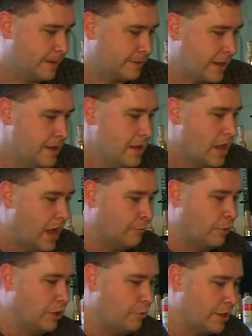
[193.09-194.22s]
Okay. I
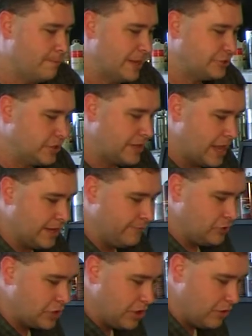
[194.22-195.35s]
will want to mention that if
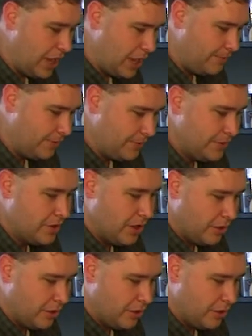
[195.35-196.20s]
you go up,